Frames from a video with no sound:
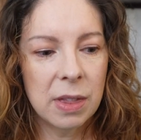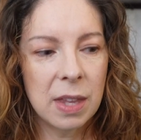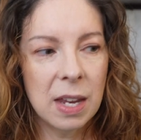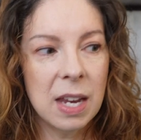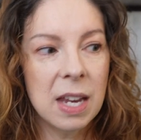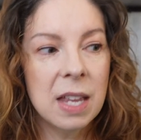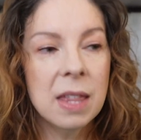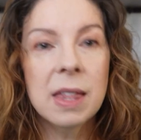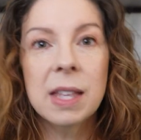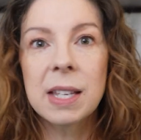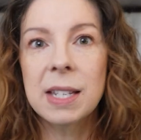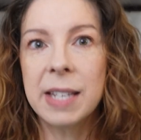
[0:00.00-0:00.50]

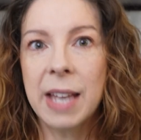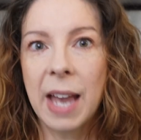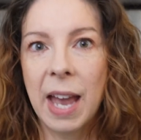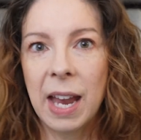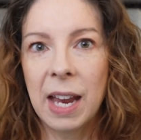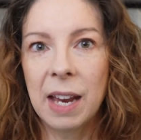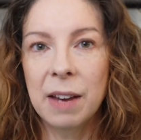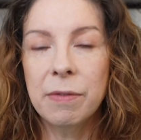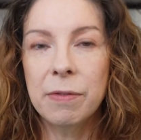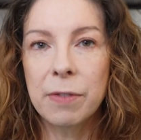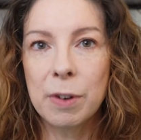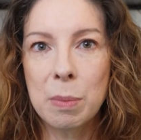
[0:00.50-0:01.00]
in the
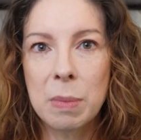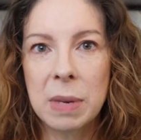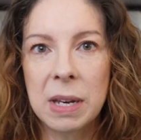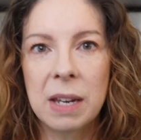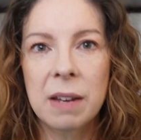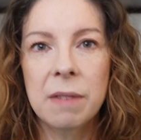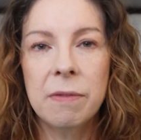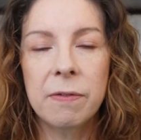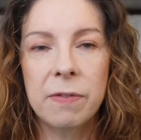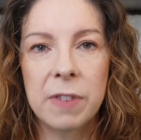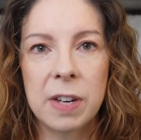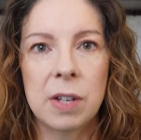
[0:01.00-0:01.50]
day for
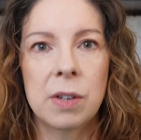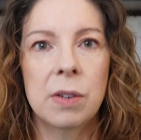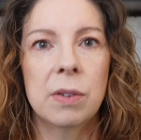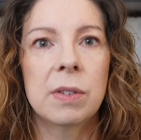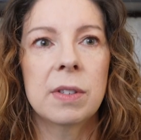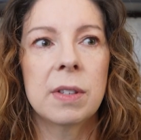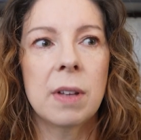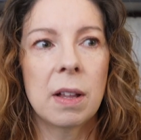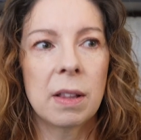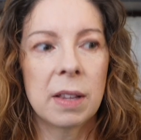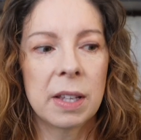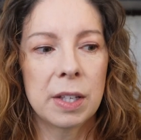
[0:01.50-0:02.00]
me
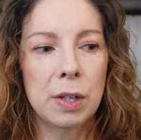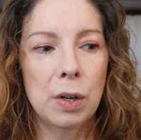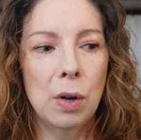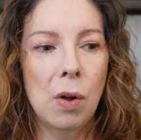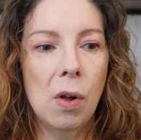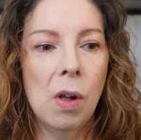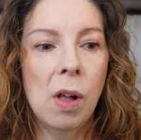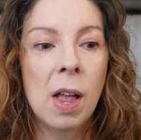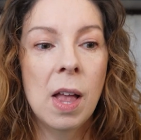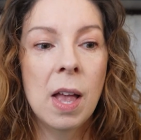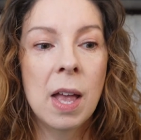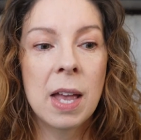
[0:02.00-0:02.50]
feels a
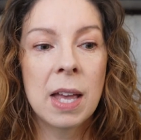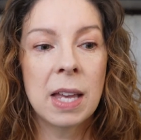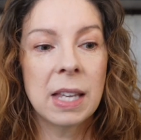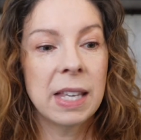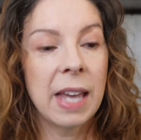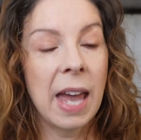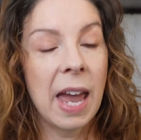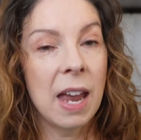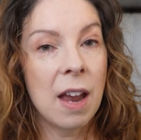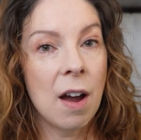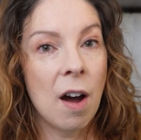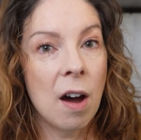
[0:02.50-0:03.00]
little
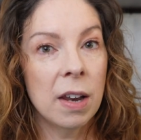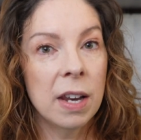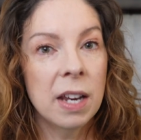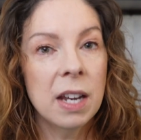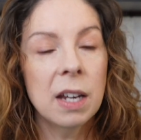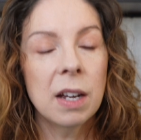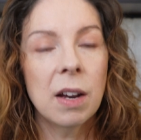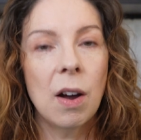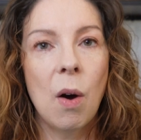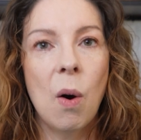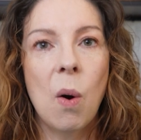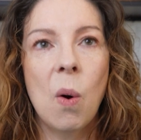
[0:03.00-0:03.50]

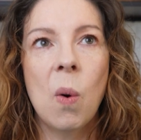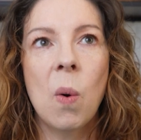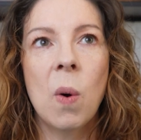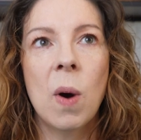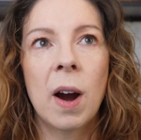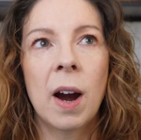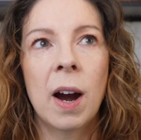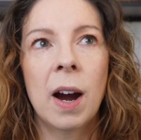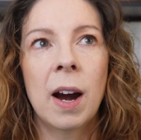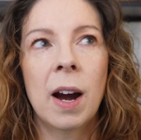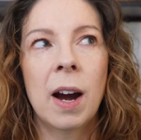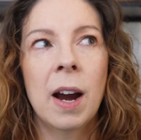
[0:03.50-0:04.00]
chaotic
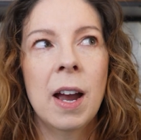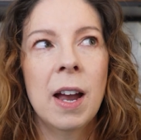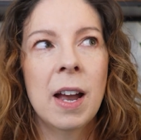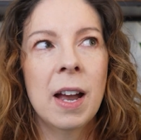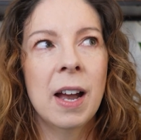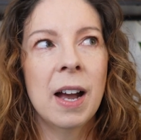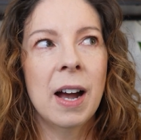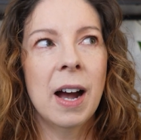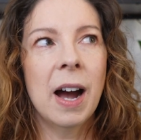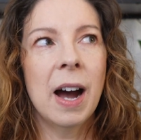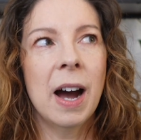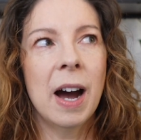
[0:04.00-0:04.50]
or
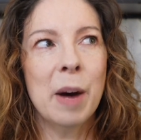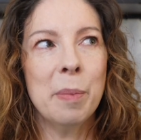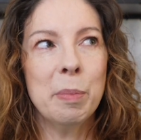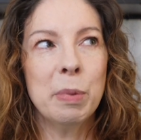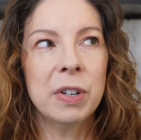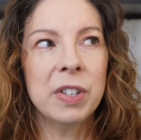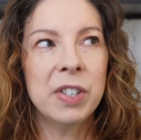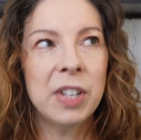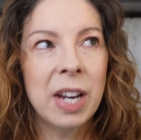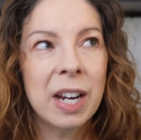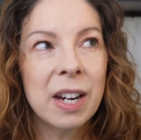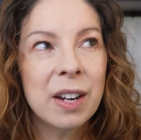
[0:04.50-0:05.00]

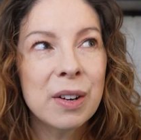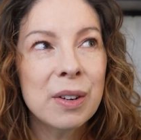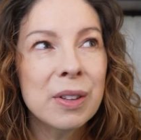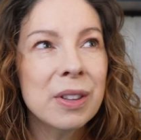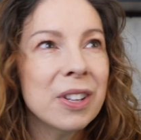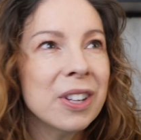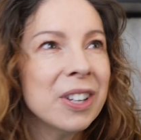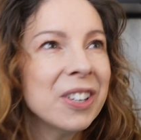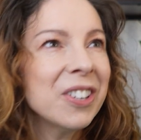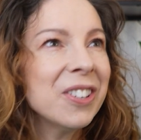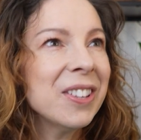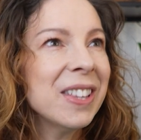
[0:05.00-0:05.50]

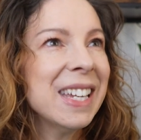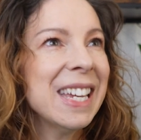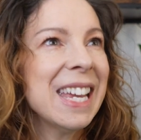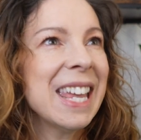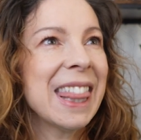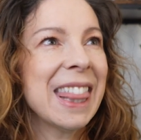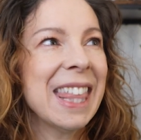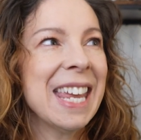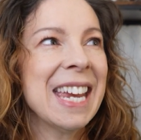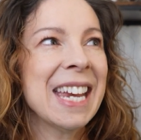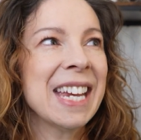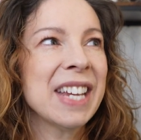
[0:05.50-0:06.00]
particularly
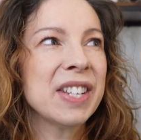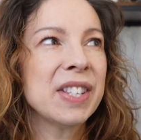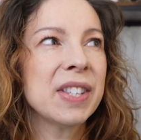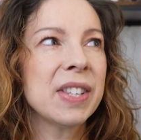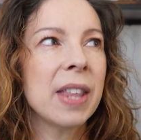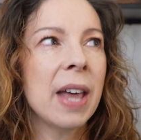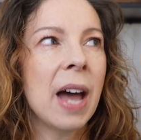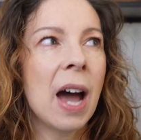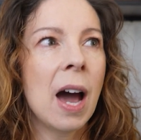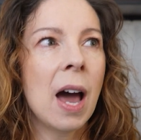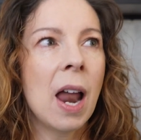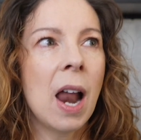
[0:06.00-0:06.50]
things
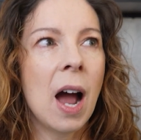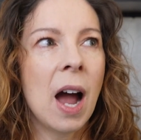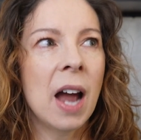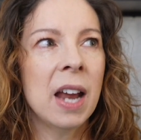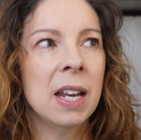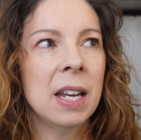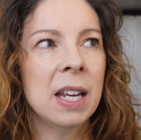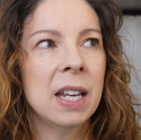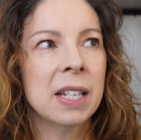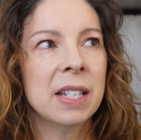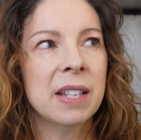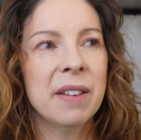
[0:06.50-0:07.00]
that I
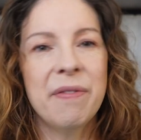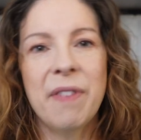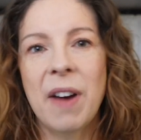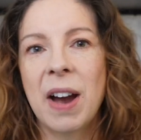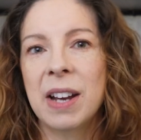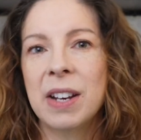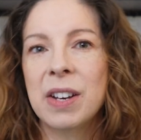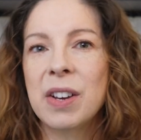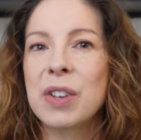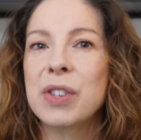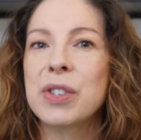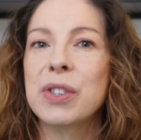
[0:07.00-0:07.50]
need to
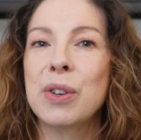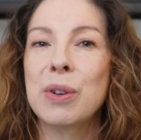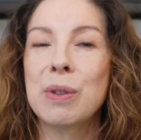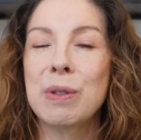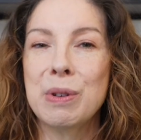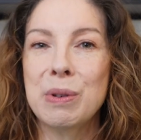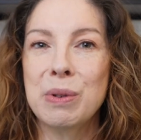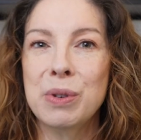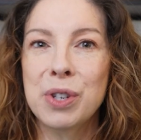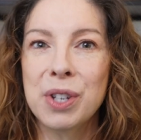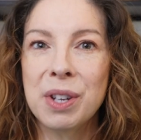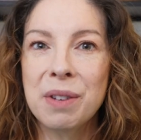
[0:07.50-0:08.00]
find a
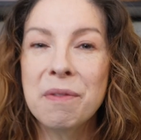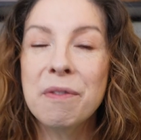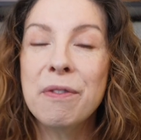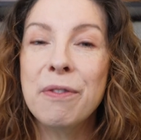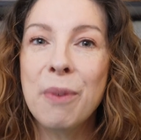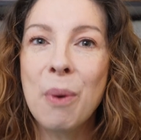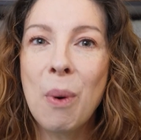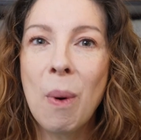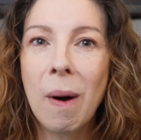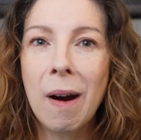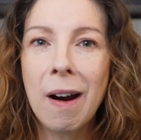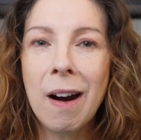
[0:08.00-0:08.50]
solution
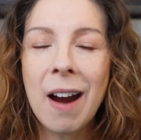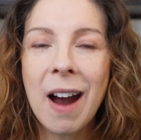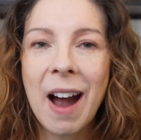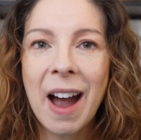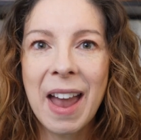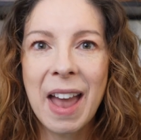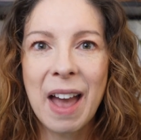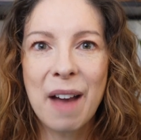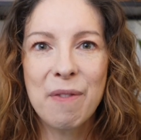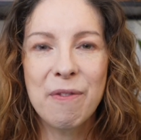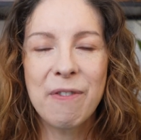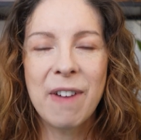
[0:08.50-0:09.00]
for, I have